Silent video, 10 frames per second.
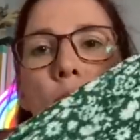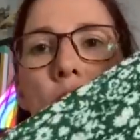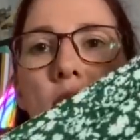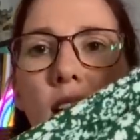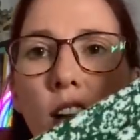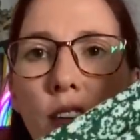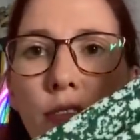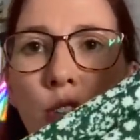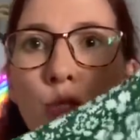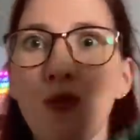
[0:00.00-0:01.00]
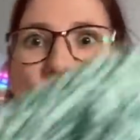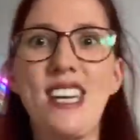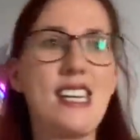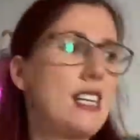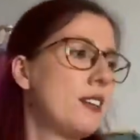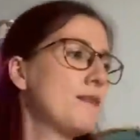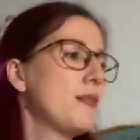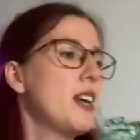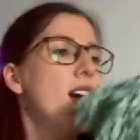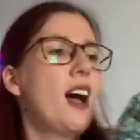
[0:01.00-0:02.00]
because I love green.
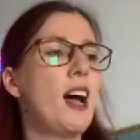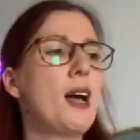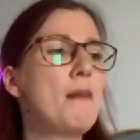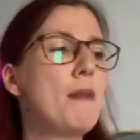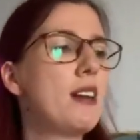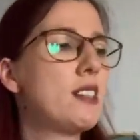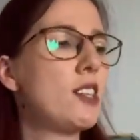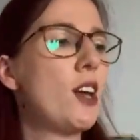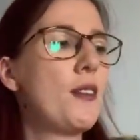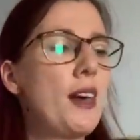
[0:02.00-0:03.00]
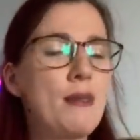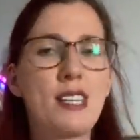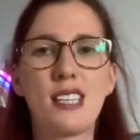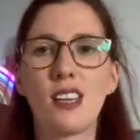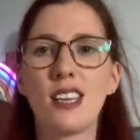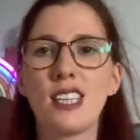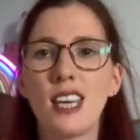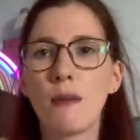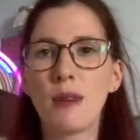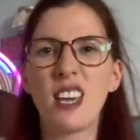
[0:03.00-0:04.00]
So that was
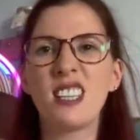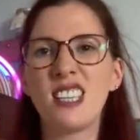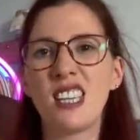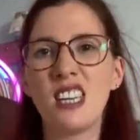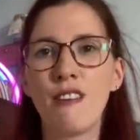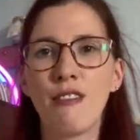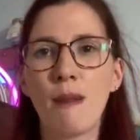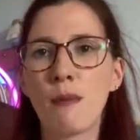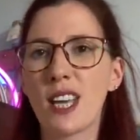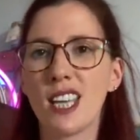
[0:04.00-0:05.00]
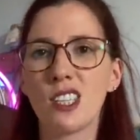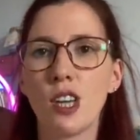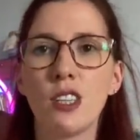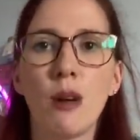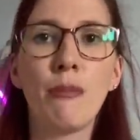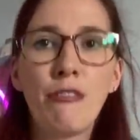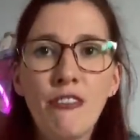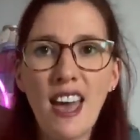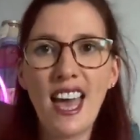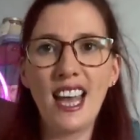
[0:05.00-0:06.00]
exciting. And because it's a knit fabric, it sewed up
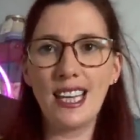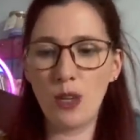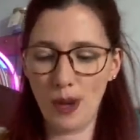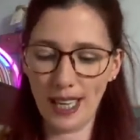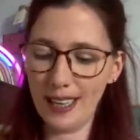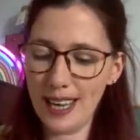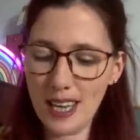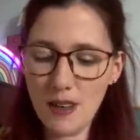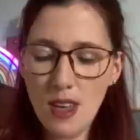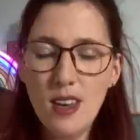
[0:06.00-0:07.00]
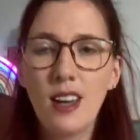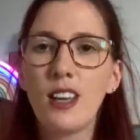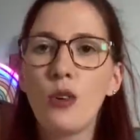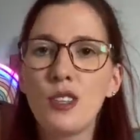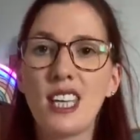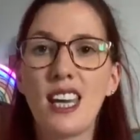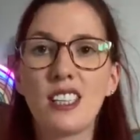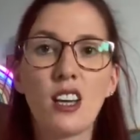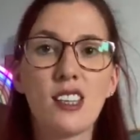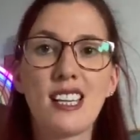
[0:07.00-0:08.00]
fairly quickly. And I already had
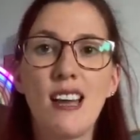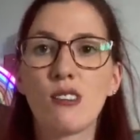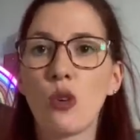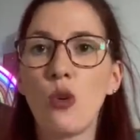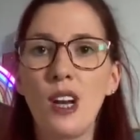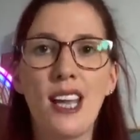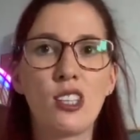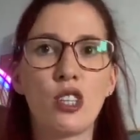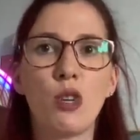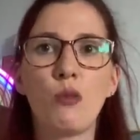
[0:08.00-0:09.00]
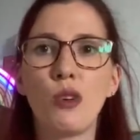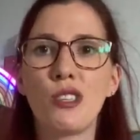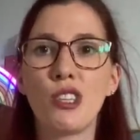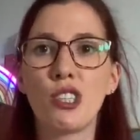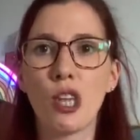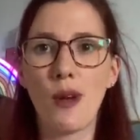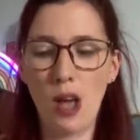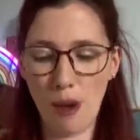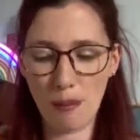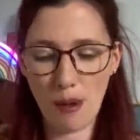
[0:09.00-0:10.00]
it cut out, so all I had to do was sew it
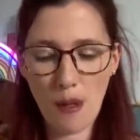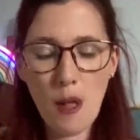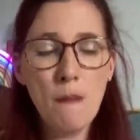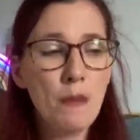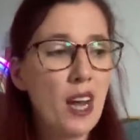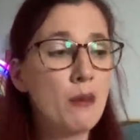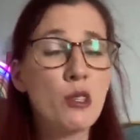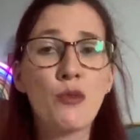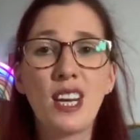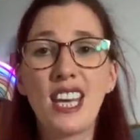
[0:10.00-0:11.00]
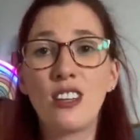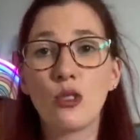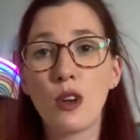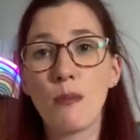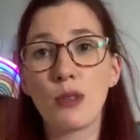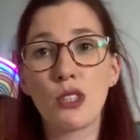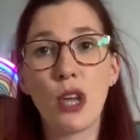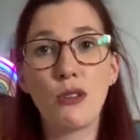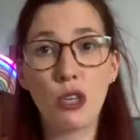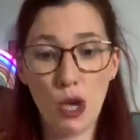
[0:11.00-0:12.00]
up. And it was a really enjoyable
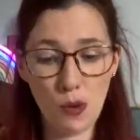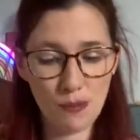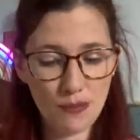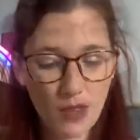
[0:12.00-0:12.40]
sew too.